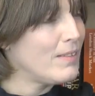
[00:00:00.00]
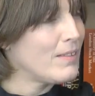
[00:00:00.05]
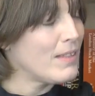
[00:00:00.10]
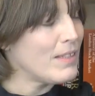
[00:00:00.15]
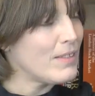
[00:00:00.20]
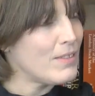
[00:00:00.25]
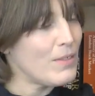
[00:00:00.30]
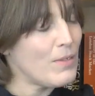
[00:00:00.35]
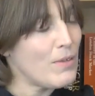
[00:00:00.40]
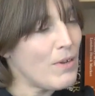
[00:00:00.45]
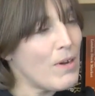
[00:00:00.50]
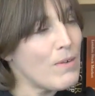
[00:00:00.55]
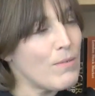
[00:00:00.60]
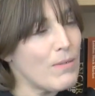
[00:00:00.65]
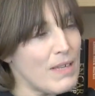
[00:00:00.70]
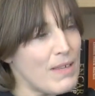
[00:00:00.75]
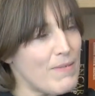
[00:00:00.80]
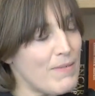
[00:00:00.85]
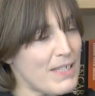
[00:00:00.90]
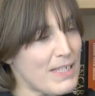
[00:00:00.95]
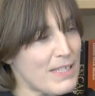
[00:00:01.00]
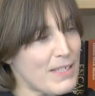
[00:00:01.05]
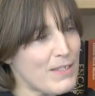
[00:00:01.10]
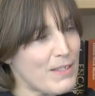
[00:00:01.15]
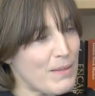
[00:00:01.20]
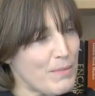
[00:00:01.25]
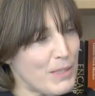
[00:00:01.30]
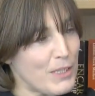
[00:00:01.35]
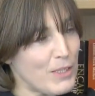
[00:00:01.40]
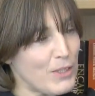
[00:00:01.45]
Okay, so you can't really invest in
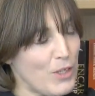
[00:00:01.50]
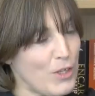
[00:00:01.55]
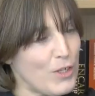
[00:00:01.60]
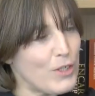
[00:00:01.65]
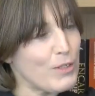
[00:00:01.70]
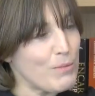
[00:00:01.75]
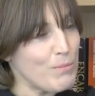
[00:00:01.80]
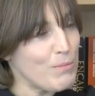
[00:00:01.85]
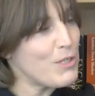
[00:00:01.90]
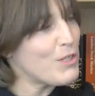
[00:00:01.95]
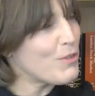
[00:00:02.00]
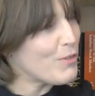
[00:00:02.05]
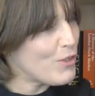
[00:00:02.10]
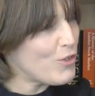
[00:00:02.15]
something that you couldn't mystery